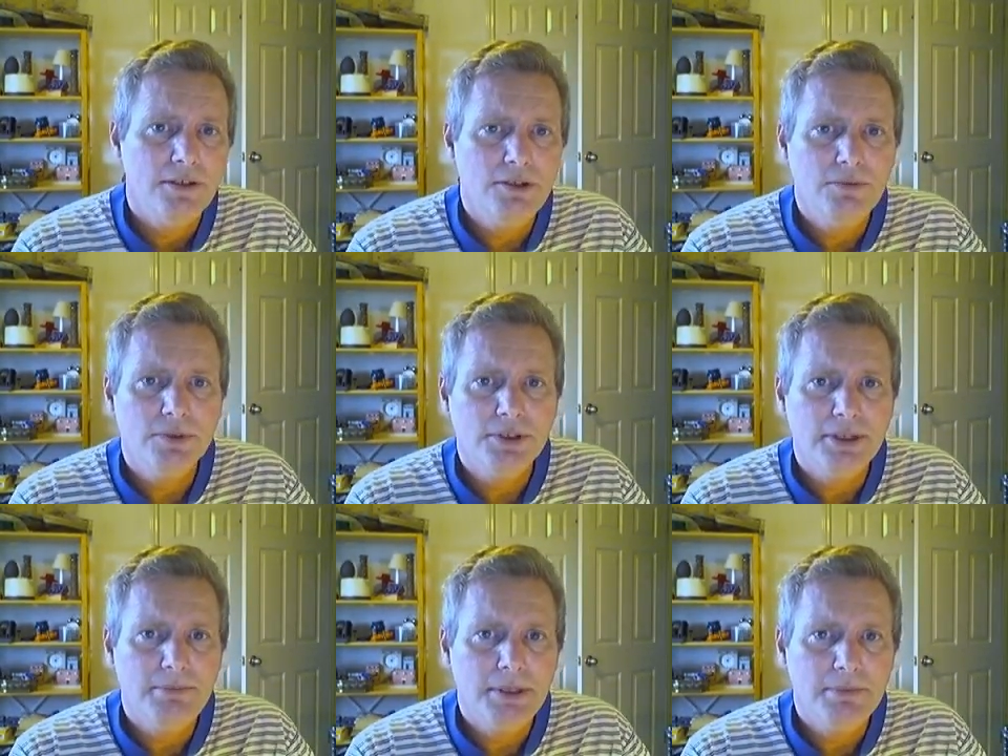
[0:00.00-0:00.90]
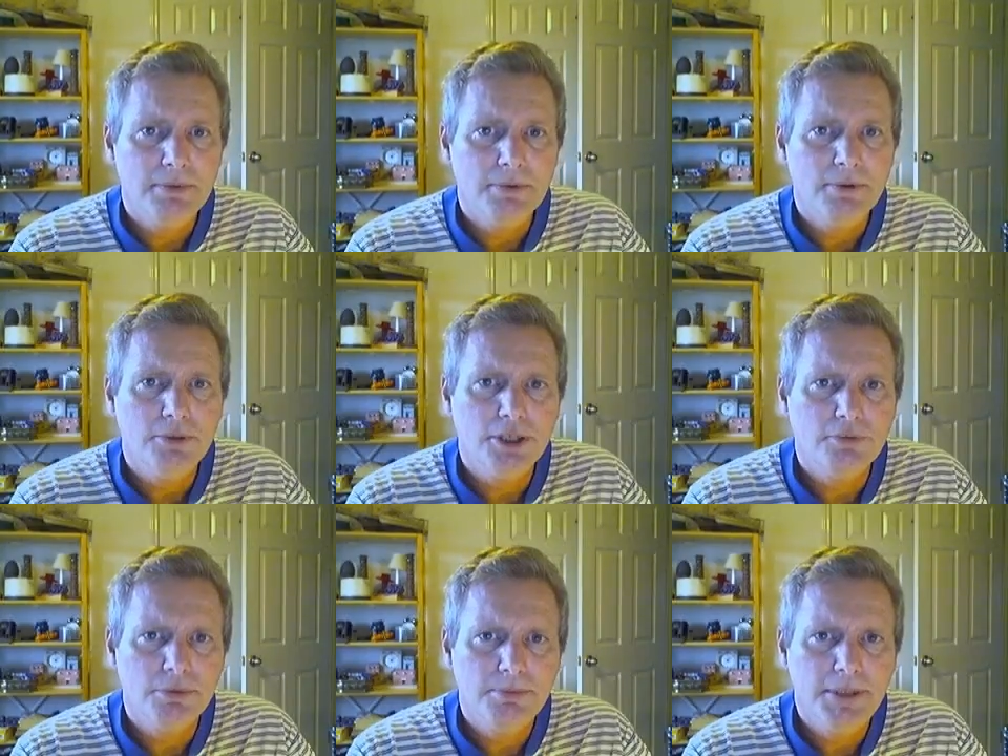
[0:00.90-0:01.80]
you will see people who
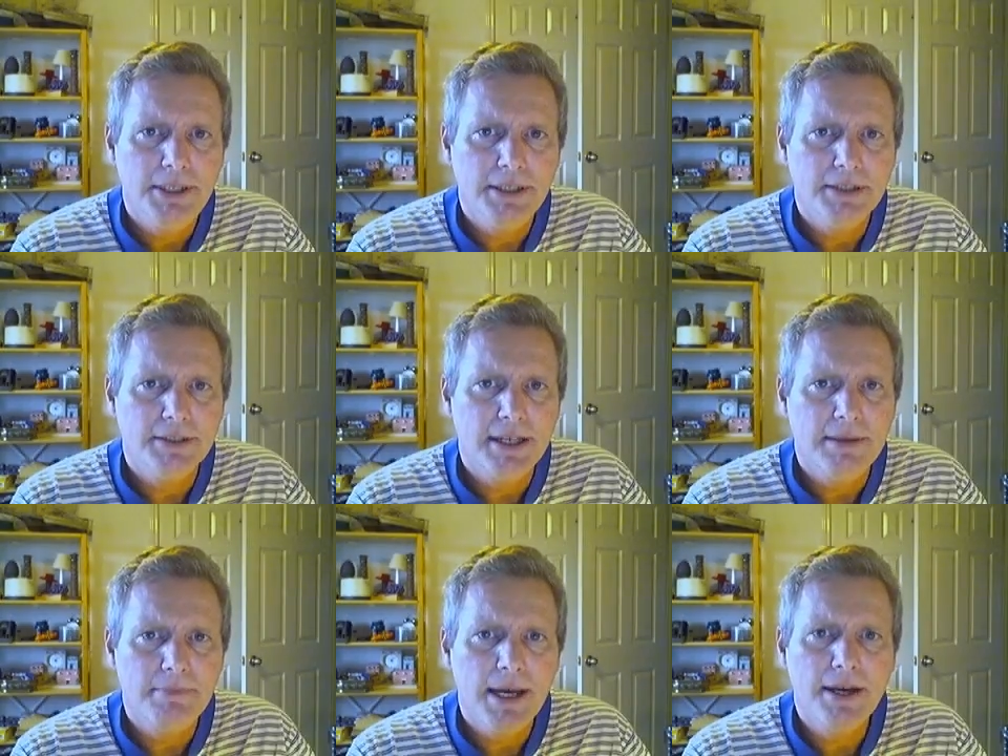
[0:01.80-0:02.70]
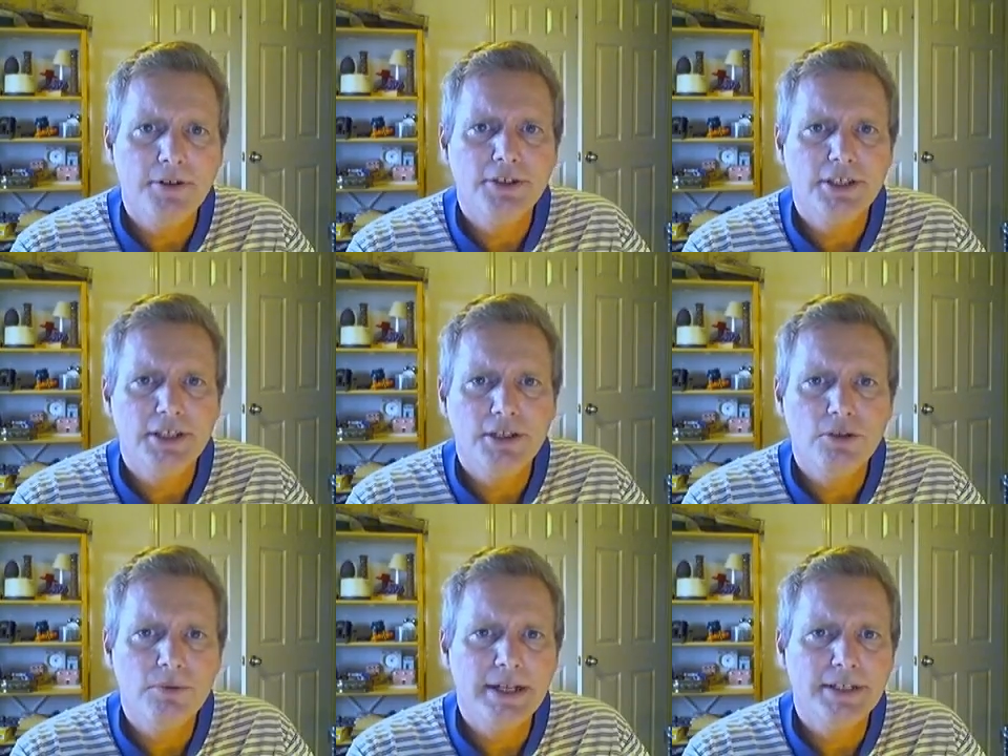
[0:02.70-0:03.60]
just repeat the same patterns and they
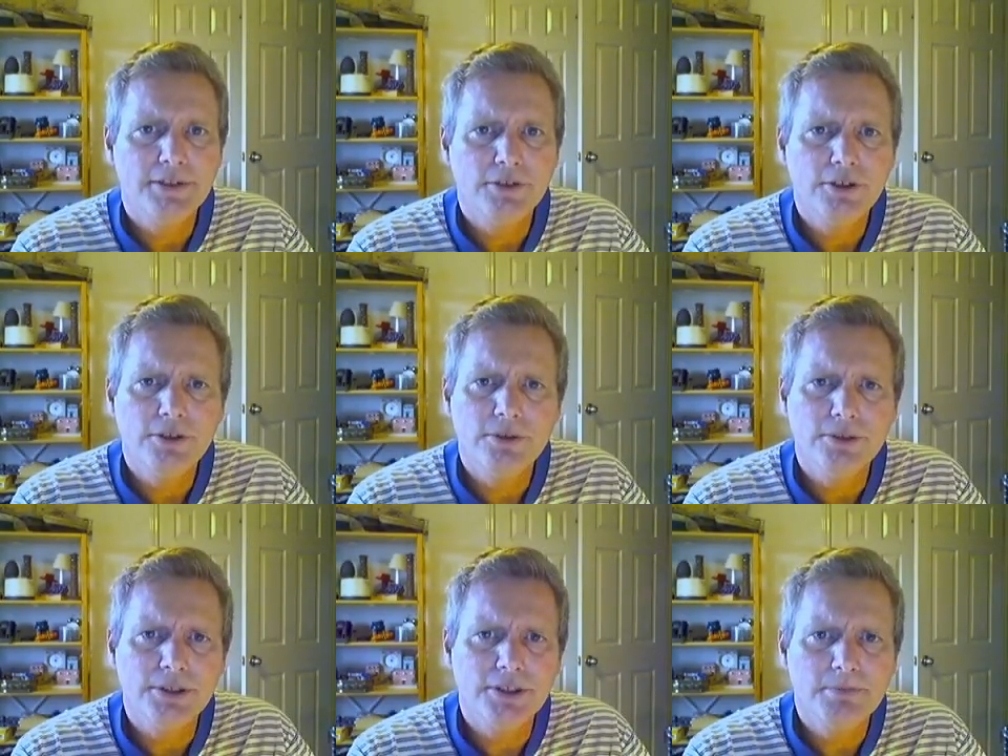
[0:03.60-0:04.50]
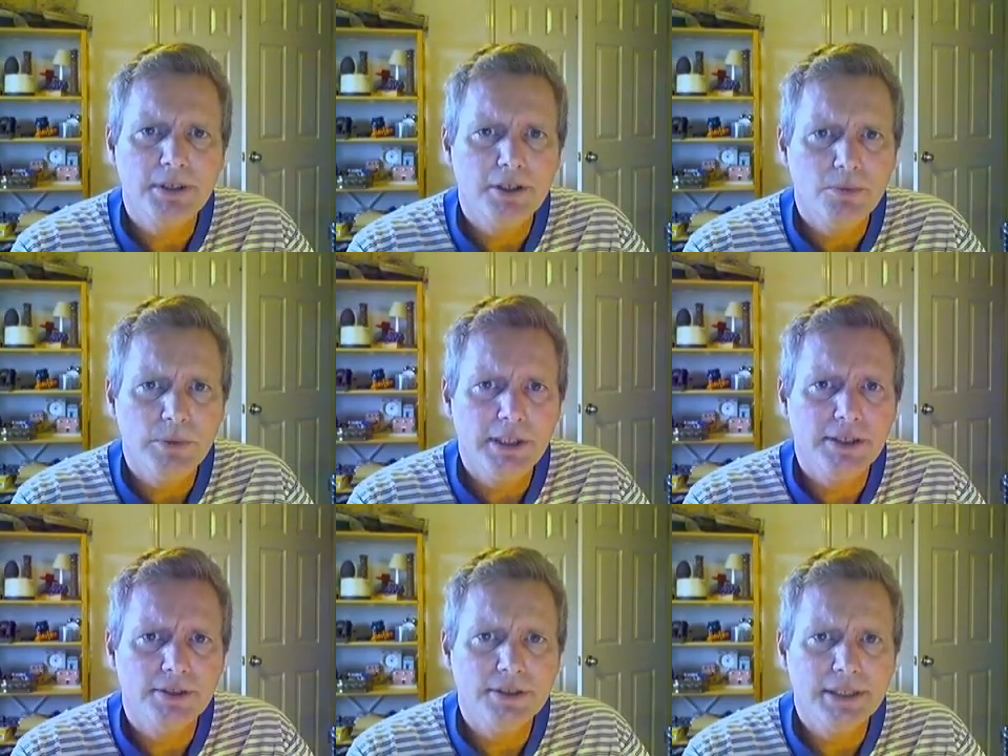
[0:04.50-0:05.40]
go around in circles and spin their
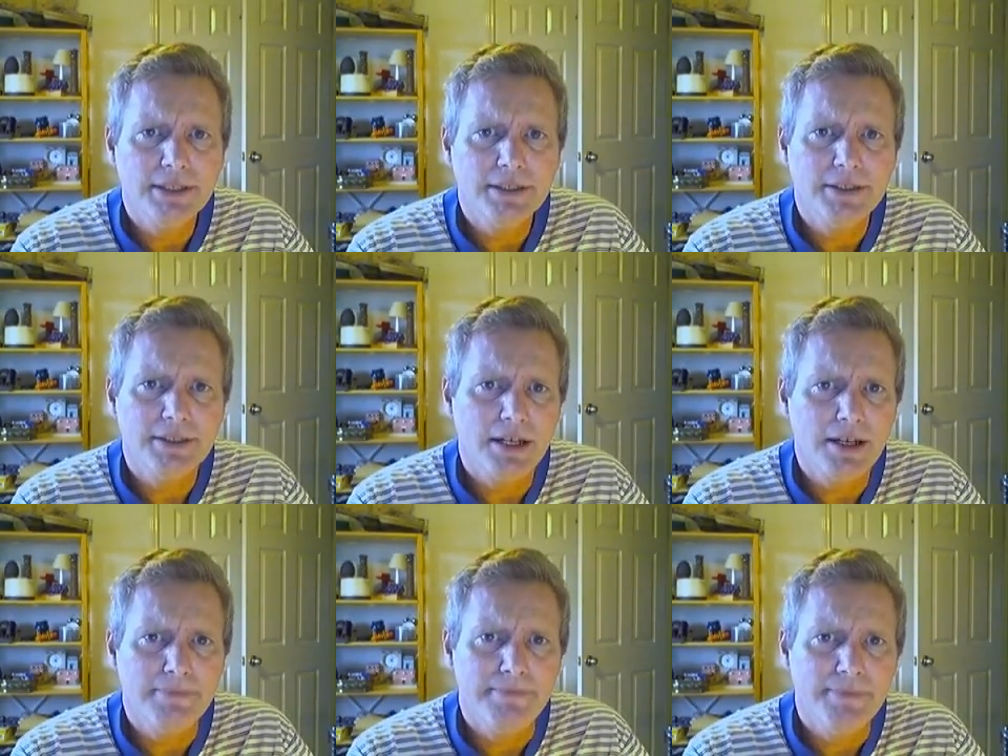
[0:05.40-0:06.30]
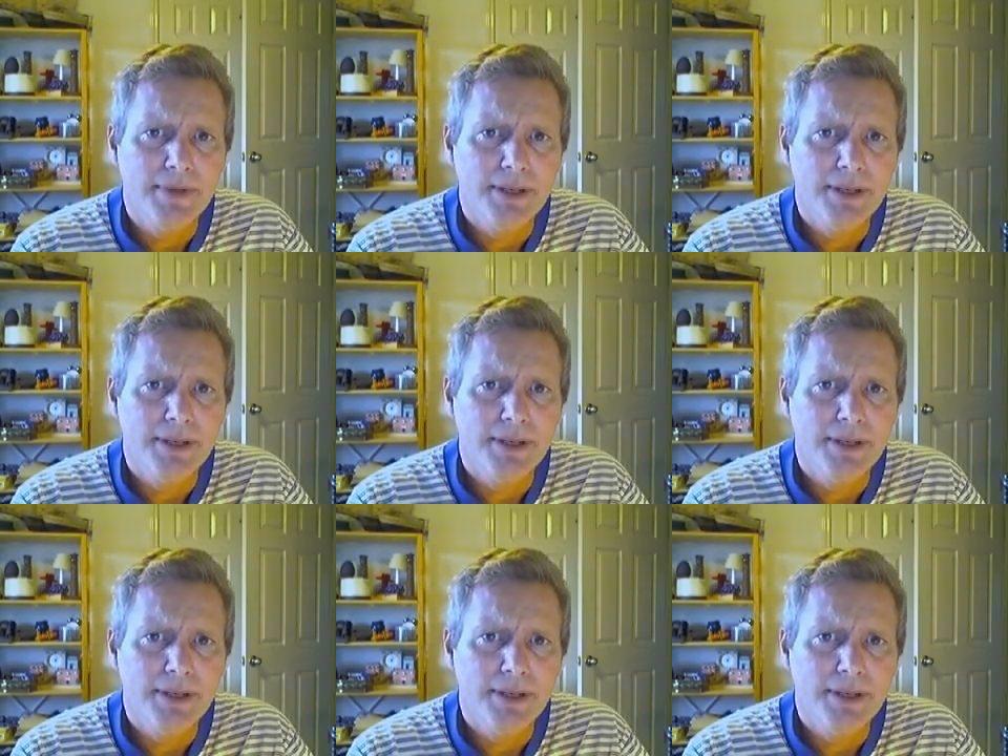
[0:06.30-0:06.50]
wheels. And um,